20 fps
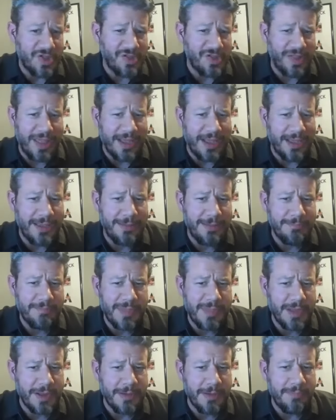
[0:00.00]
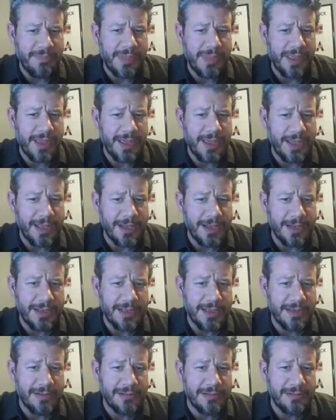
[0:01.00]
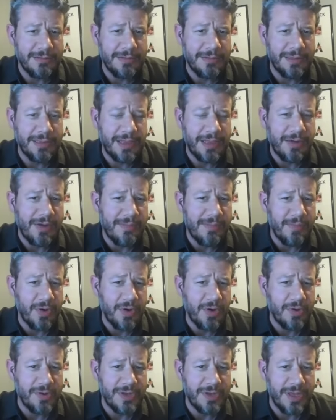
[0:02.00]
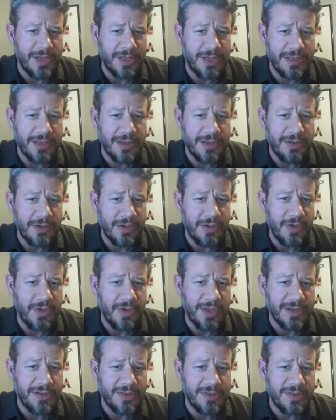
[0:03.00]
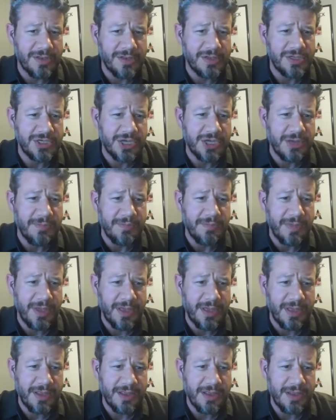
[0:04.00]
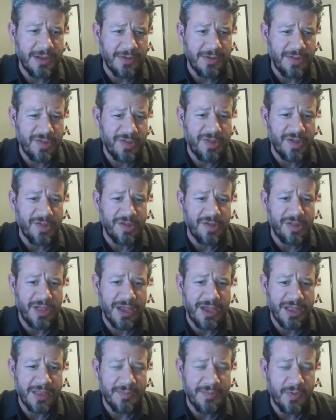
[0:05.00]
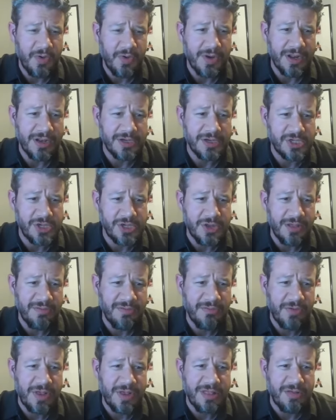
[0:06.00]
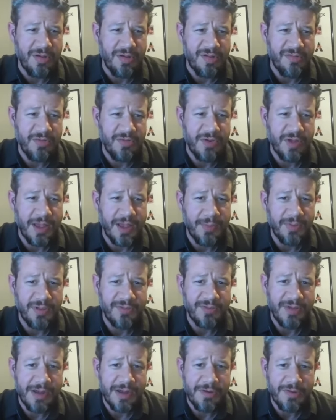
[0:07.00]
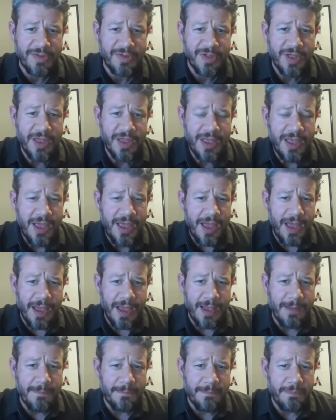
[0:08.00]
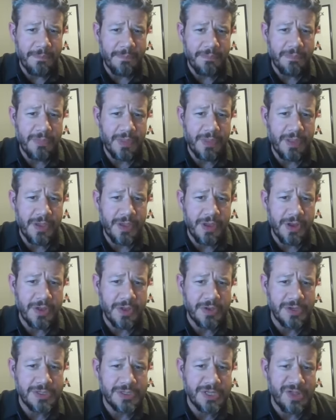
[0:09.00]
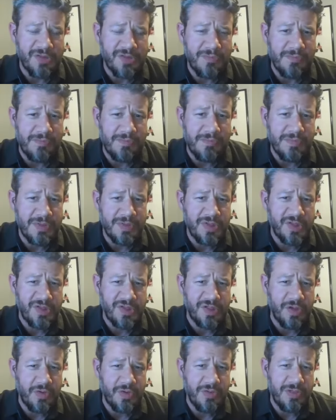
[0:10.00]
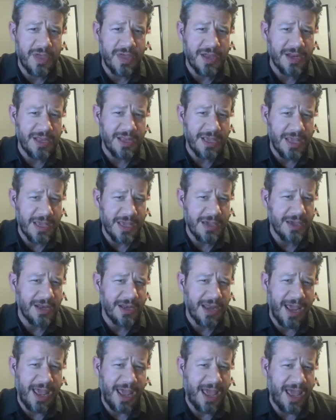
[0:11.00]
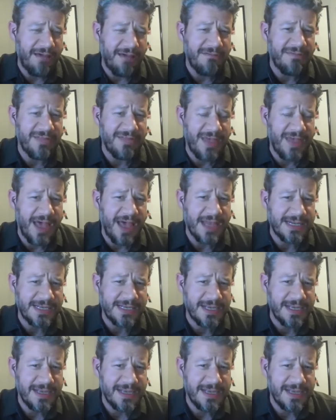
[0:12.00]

like you know uh, you know Larry Bird uh, you know going to the gym uh, you know at six o'clock in the morning and shooting free throws for a couple of hours, um, you know just so that he could have that